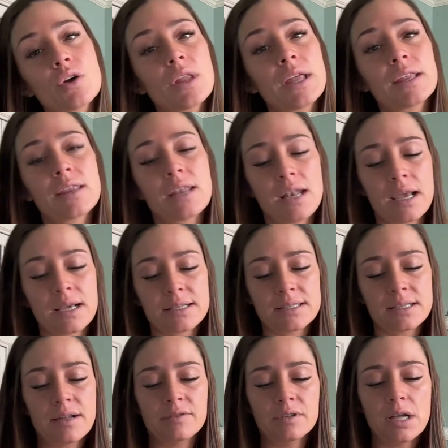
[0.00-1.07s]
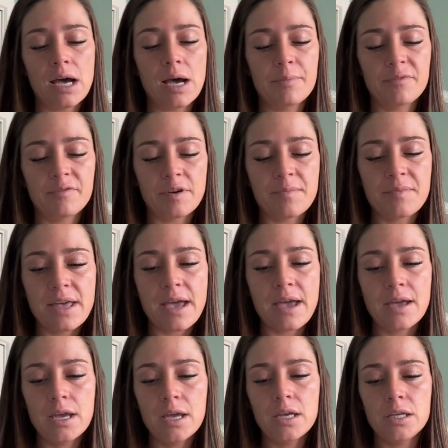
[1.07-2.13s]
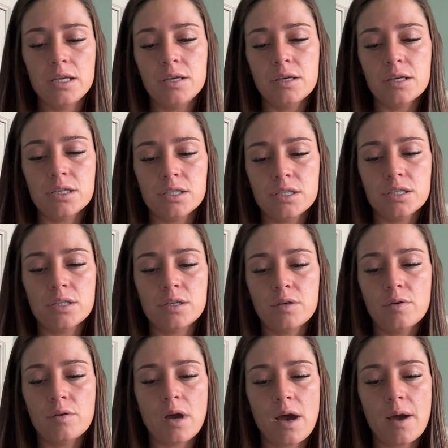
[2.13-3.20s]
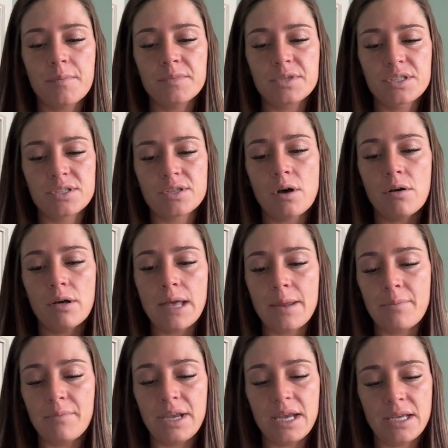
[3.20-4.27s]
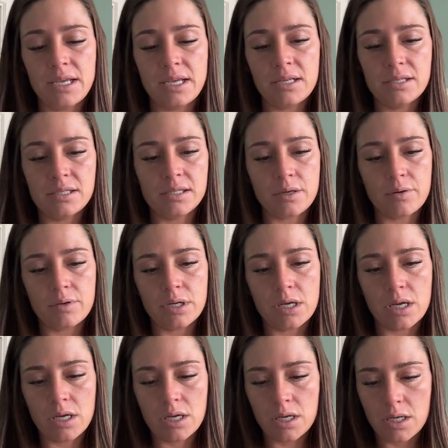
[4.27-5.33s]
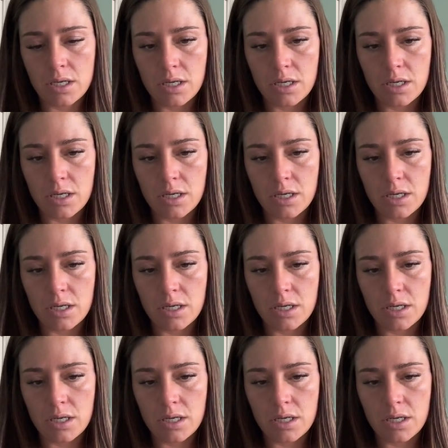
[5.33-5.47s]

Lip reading: go like the next level up from that, you can do salt and baking soda.